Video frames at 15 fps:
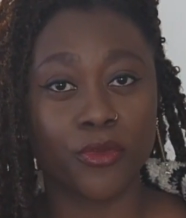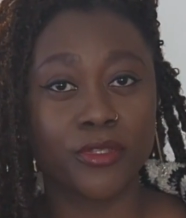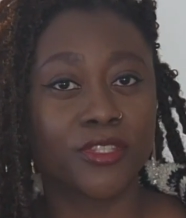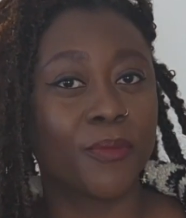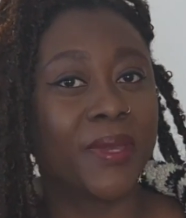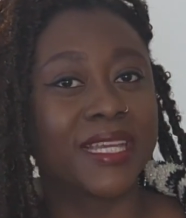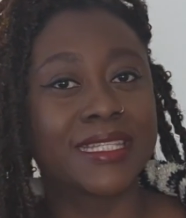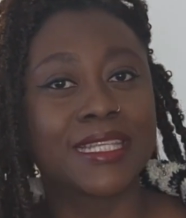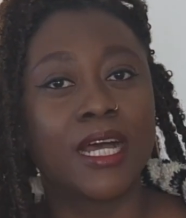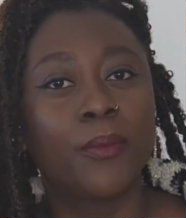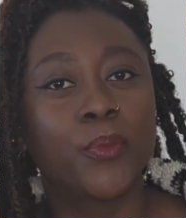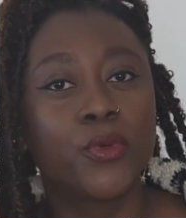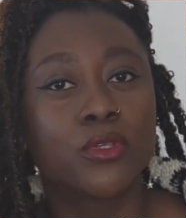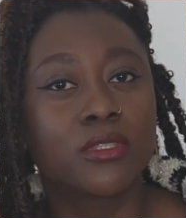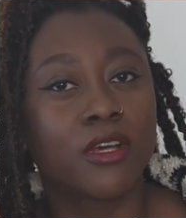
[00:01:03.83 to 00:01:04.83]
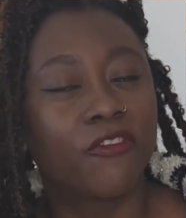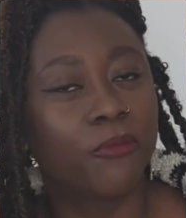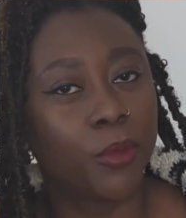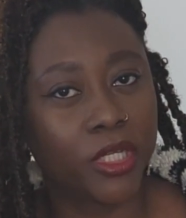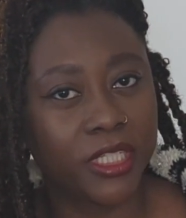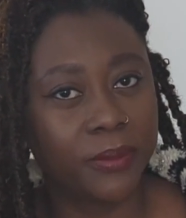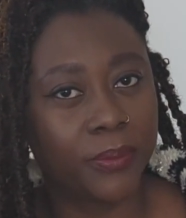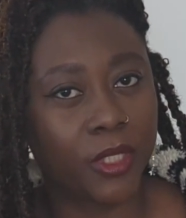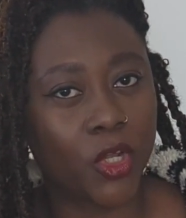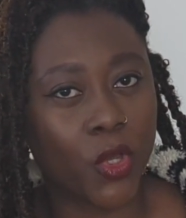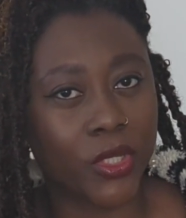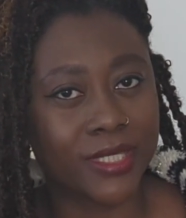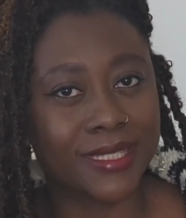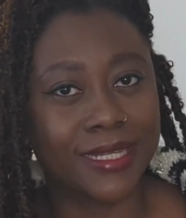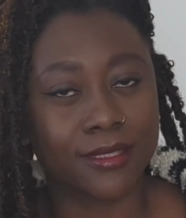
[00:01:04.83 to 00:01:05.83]
some examples of money
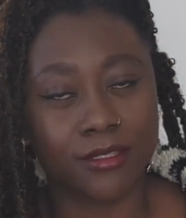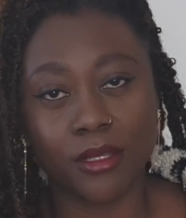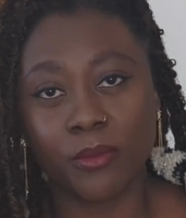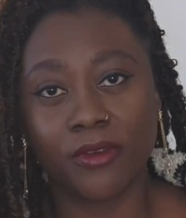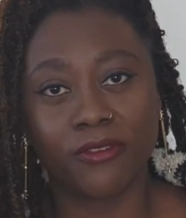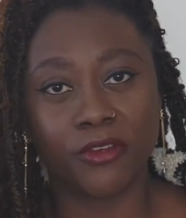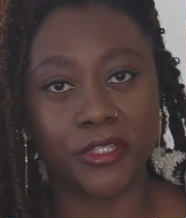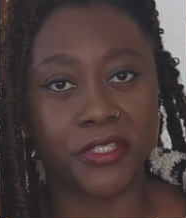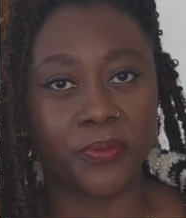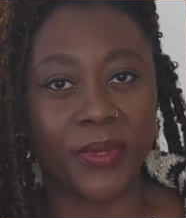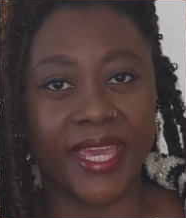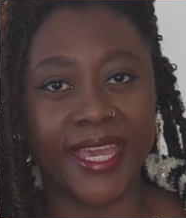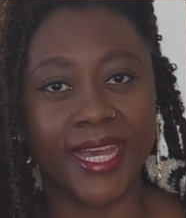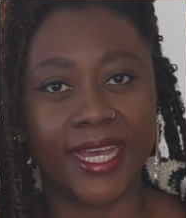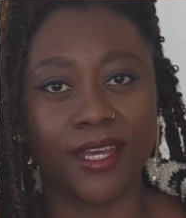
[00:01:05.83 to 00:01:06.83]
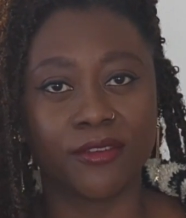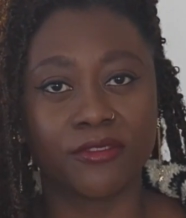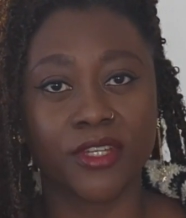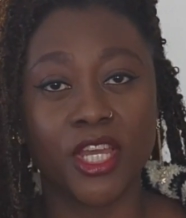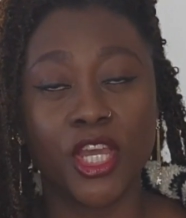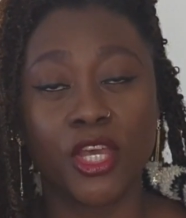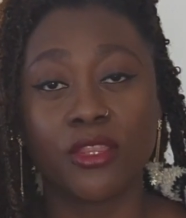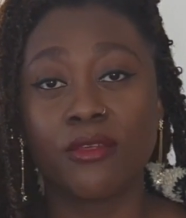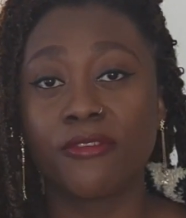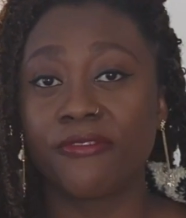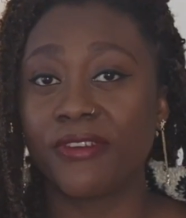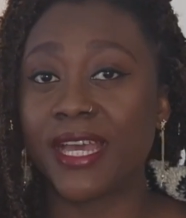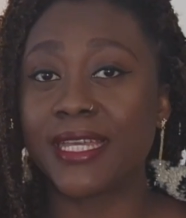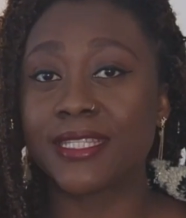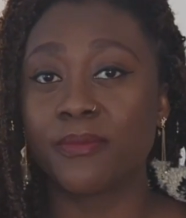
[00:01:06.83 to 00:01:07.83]
blocks that some of us may have. The
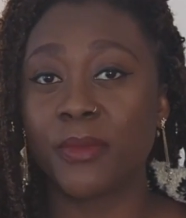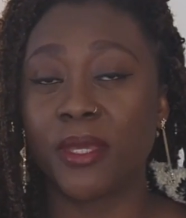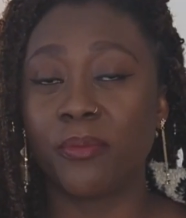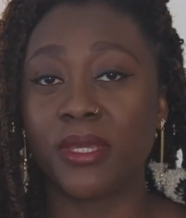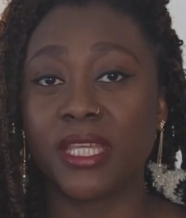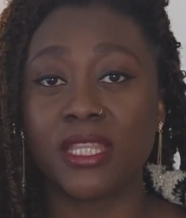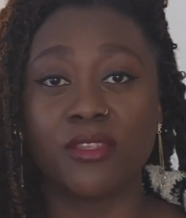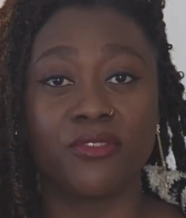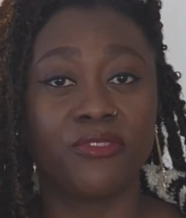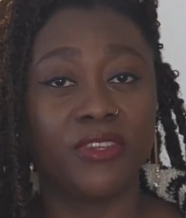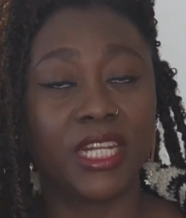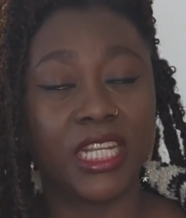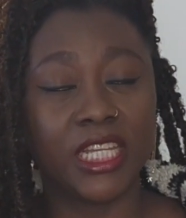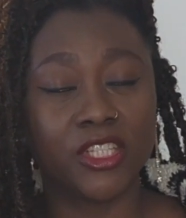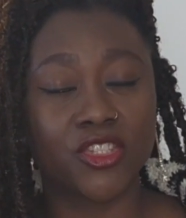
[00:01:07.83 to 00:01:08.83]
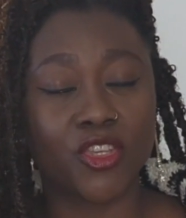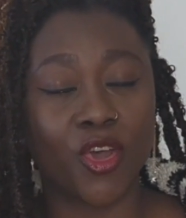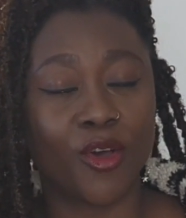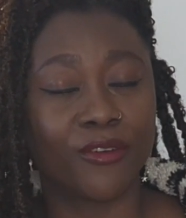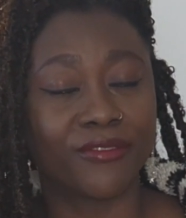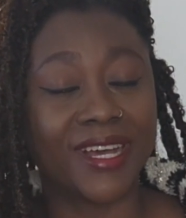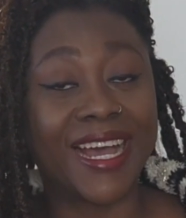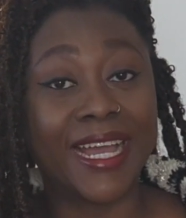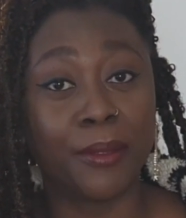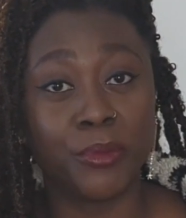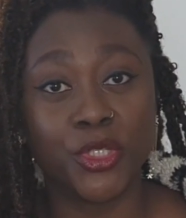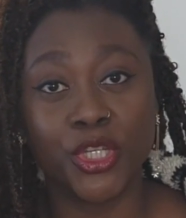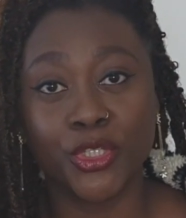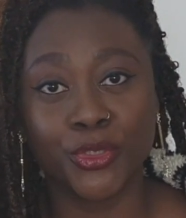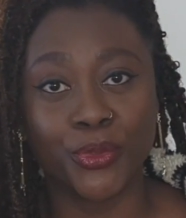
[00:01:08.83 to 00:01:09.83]
first may be the feelings of I am
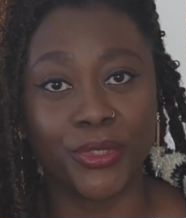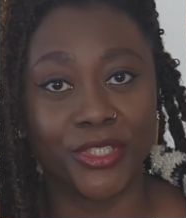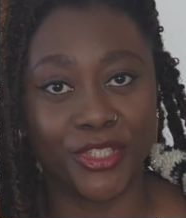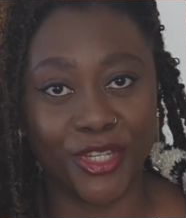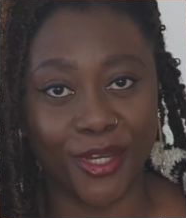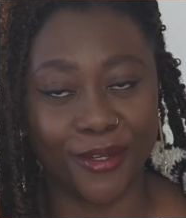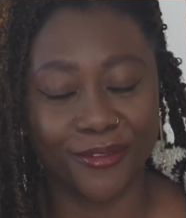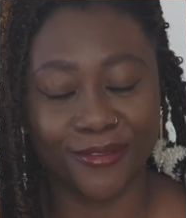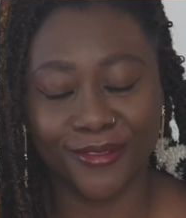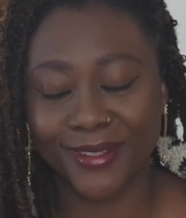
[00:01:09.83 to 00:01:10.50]
not good enough.